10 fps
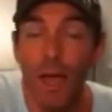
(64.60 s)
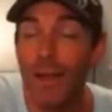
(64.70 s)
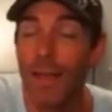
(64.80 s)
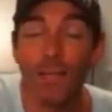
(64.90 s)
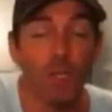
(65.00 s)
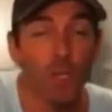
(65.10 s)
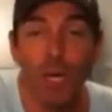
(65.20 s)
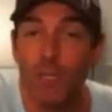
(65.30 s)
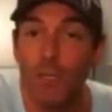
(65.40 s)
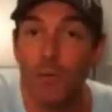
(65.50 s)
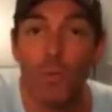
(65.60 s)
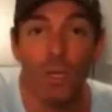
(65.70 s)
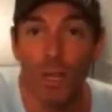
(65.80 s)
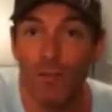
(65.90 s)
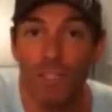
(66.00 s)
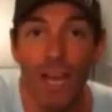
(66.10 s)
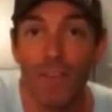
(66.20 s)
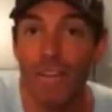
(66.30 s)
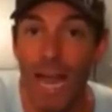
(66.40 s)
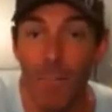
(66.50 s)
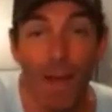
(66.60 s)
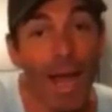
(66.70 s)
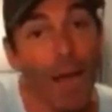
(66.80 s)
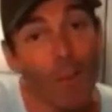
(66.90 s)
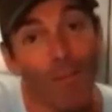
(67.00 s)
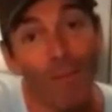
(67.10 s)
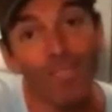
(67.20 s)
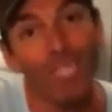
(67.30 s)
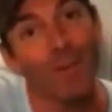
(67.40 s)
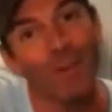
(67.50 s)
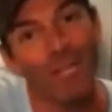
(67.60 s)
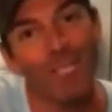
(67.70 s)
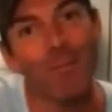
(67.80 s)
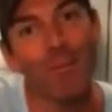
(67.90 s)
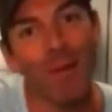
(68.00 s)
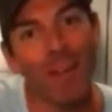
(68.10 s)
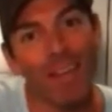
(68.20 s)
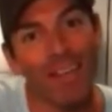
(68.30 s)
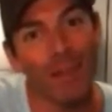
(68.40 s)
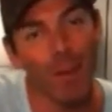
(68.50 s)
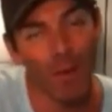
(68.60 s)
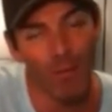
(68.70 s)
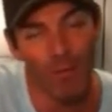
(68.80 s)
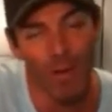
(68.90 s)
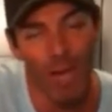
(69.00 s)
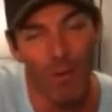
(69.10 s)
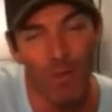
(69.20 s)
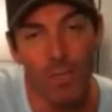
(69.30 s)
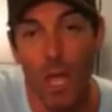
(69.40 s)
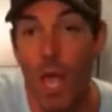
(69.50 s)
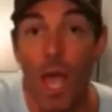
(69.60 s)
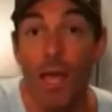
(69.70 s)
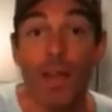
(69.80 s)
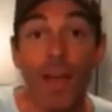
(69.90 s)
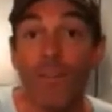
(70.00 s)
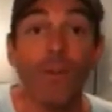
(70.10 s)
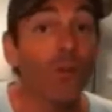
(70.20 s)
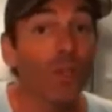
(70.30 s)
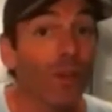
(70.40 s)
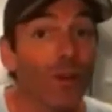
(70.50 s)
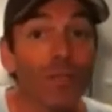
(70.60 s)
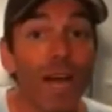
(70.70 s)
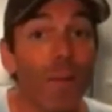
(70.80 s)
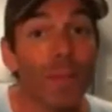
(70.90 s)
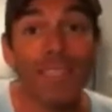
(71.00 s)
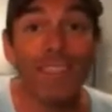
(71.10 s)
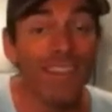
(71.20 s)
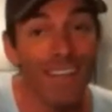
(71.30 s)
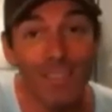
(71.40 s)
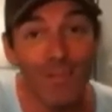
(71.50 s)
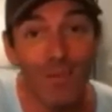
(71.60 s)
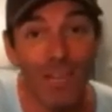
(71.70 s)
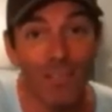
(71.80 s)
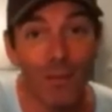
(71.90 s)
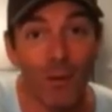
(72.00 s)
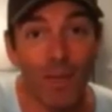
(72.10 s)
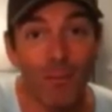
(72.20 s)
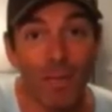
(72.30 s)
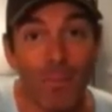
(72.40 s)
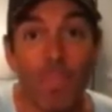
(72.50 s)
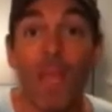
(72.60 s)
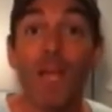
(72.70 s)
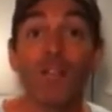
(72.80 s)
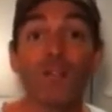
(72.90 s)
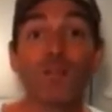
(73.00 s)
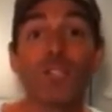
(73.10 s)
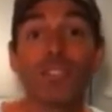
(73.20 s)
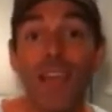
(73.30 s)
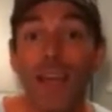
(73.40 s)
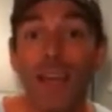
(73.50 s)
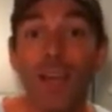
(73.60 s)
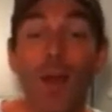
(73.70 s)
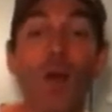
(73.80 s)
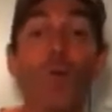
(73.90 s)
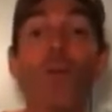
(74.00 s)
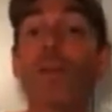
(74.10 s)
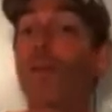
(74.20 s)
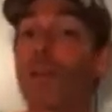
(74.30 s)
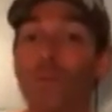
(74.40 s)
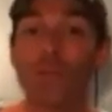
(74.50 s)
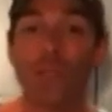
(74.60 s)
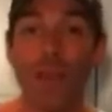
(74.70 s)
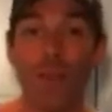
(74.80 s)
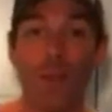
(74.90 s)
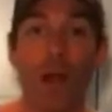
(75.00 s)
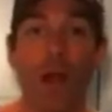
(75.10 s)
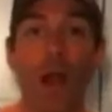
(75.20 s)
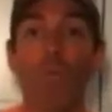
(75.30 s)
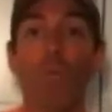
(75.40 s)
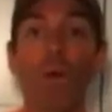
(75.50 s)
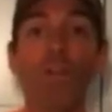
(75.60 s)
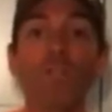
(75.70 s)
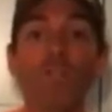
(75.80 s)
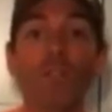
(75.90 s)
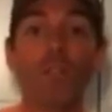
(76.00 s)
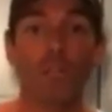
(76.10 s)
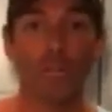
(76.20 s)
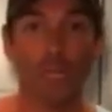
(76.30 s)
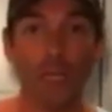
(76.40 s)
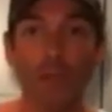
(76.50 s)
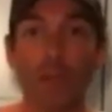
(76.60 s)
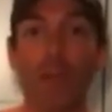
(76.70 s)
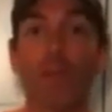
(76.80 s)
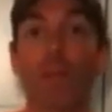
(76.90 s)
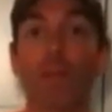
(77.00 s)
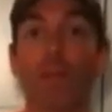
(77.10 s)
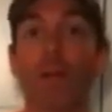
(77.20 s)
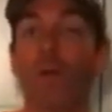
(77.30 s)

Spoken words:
and I just would love to have a nap. However, dinner needs to be ready in about 3 hours, and heaven only knows how busy the next few days are going to be. So today, we are going to put together a wonderful lean and green meal